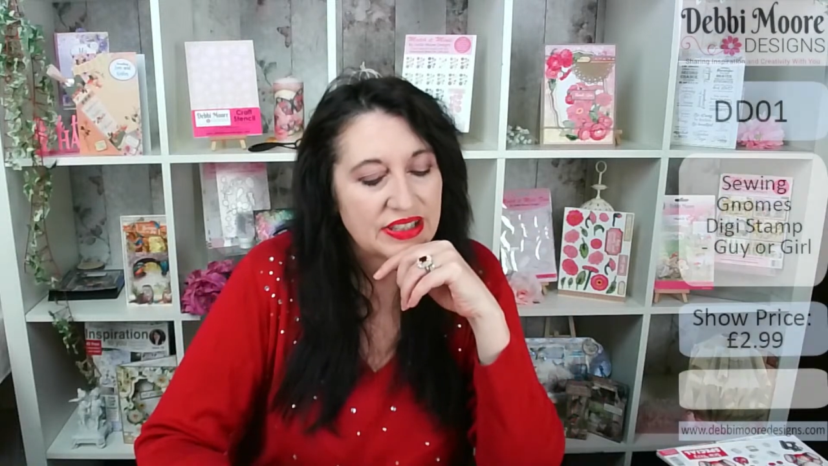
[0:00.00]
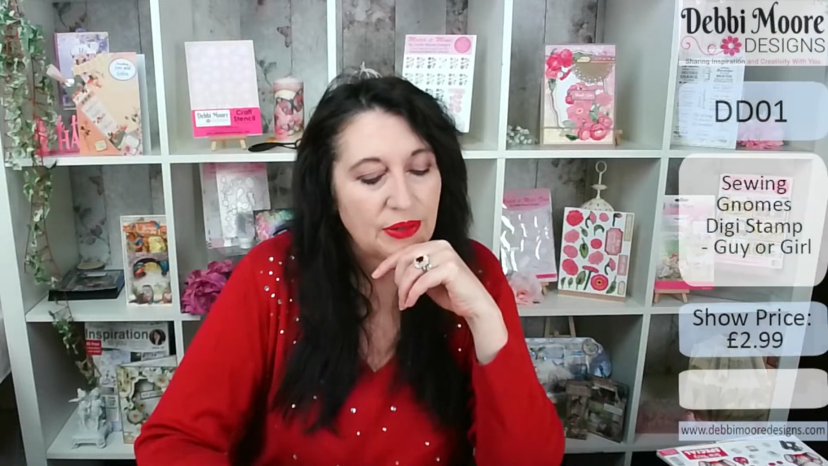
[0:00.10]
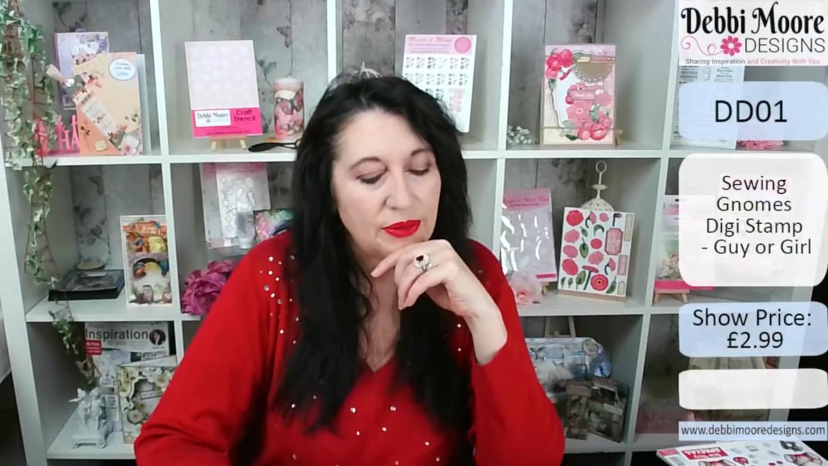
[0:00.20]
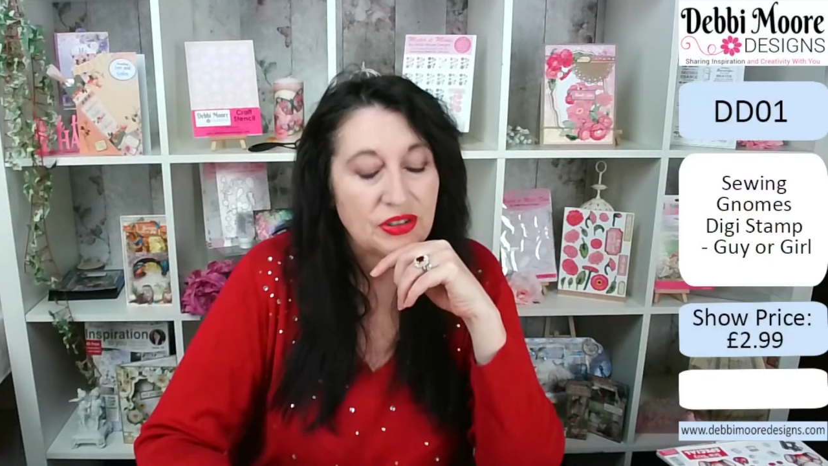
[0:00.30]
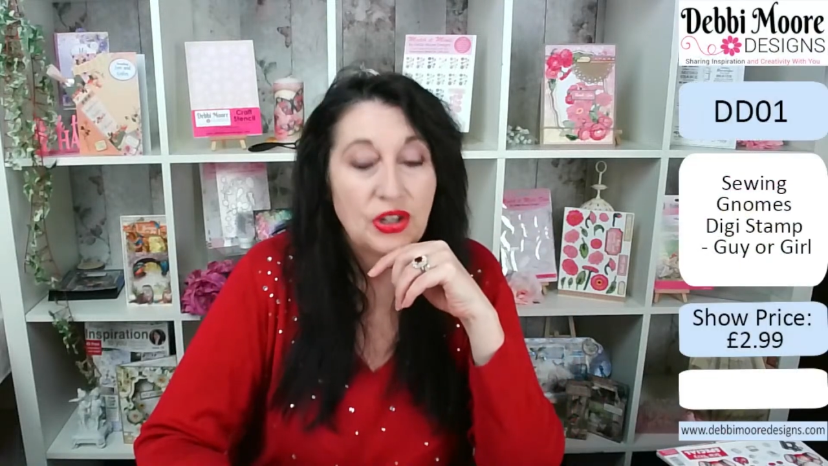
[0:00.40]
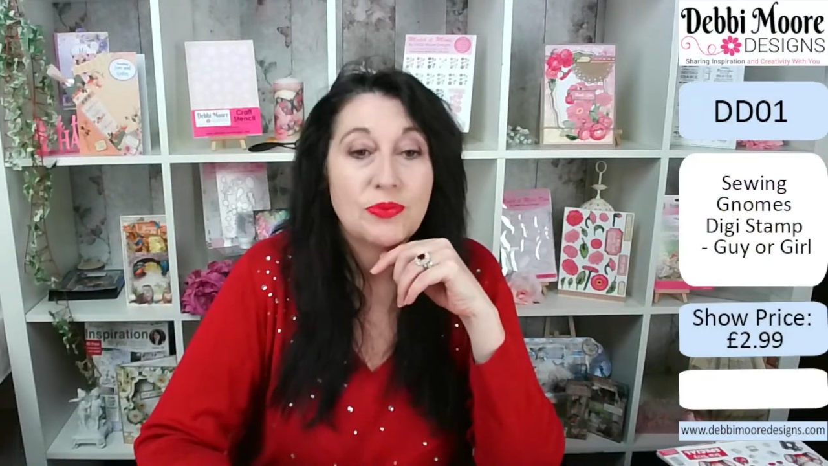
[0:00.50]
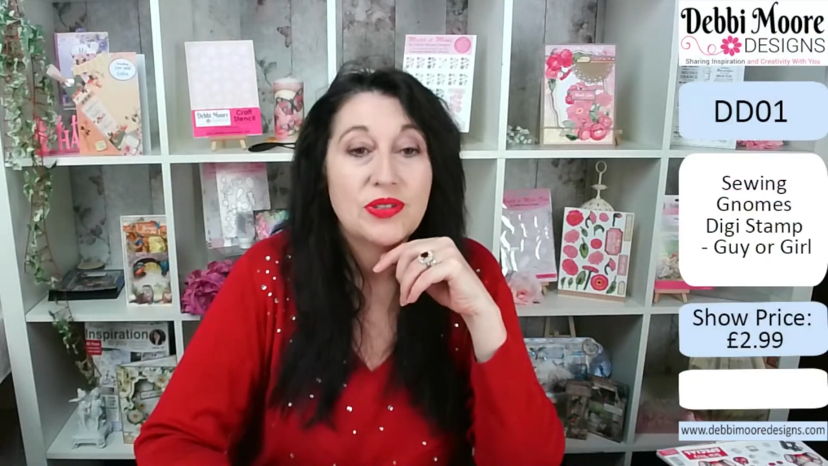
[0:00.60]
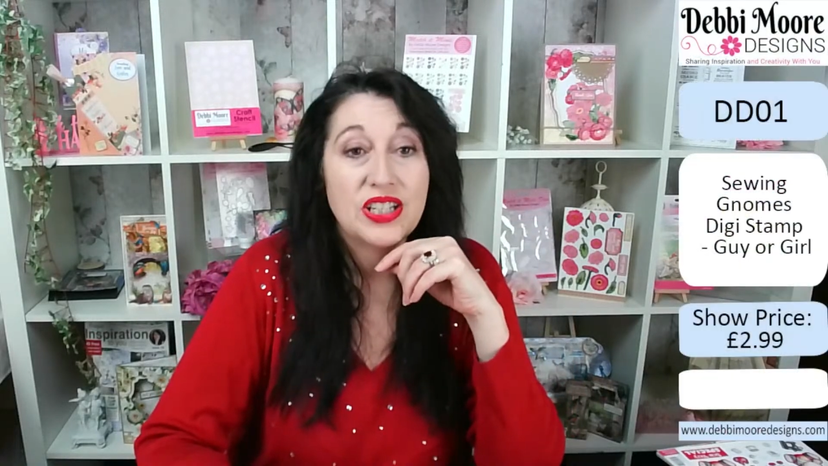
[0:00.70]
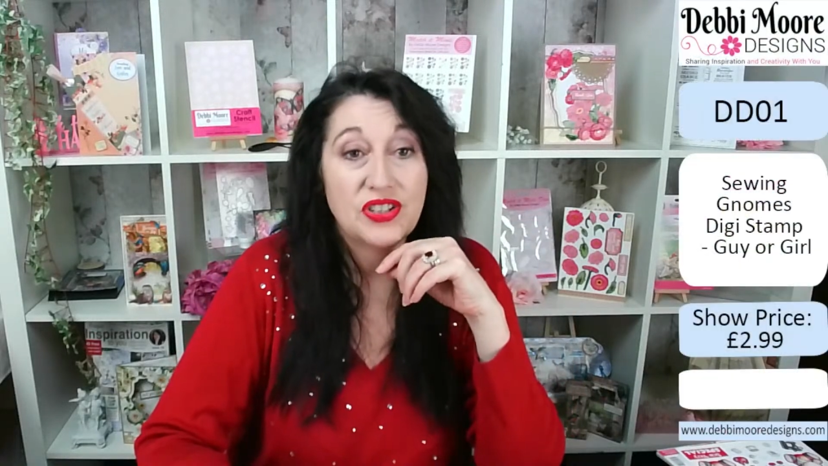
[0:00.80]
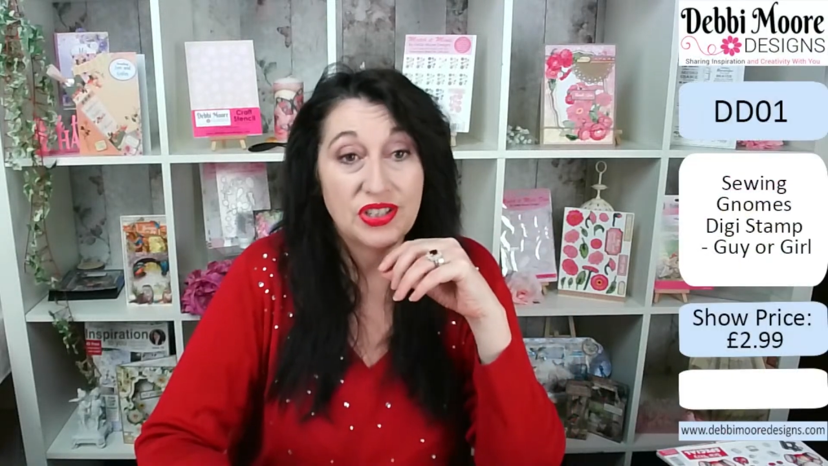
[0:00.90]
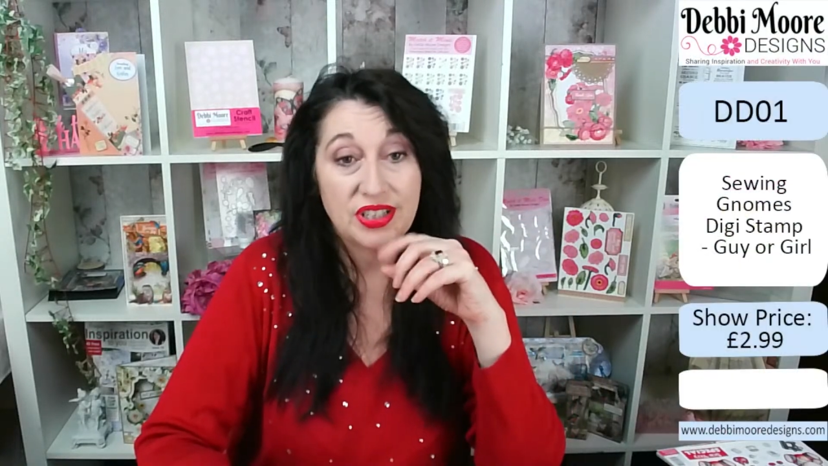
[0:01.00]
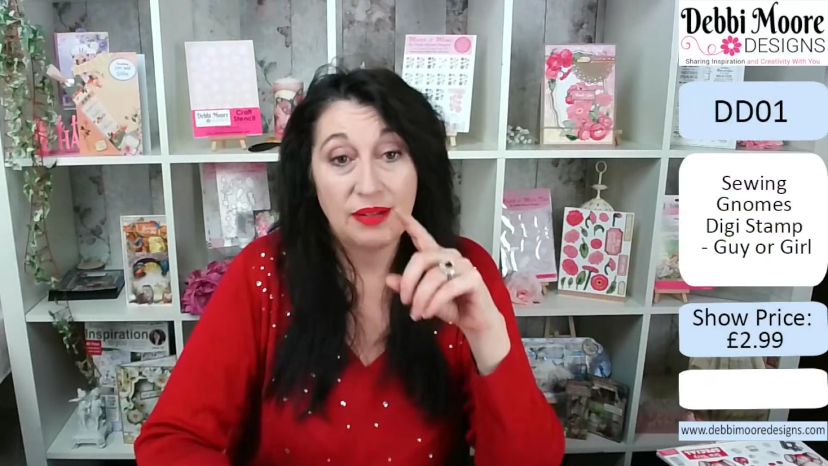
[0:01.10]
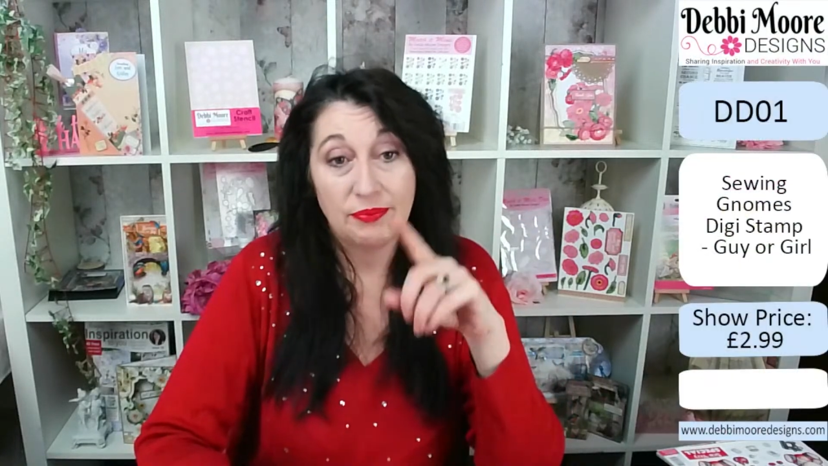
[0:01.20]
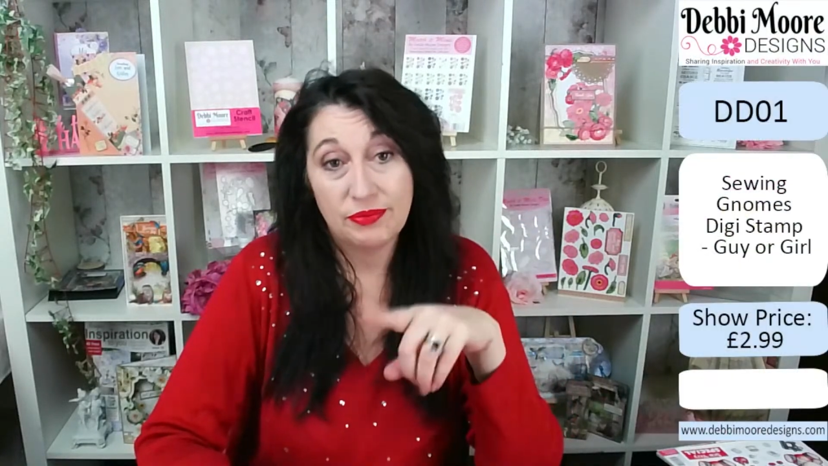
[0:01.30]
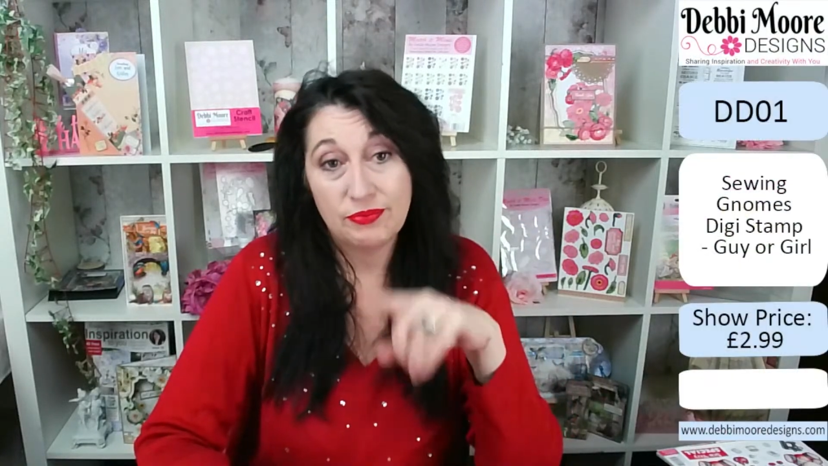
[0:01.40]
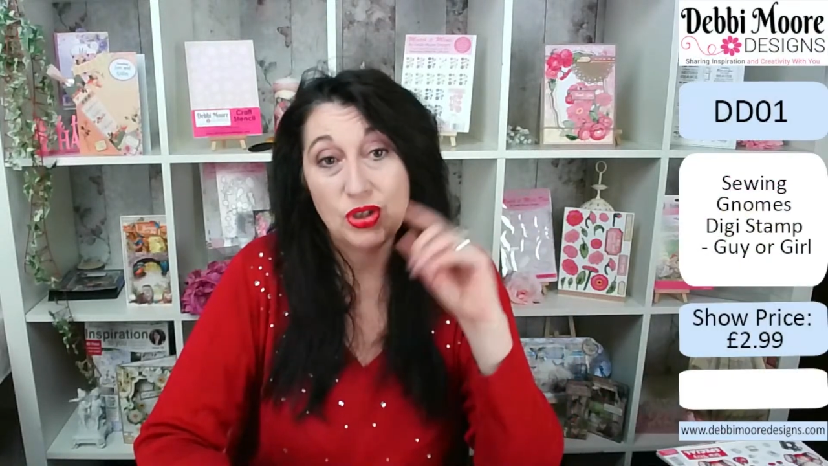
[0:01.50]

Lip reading: Sewing Gnomes Digi Stamp,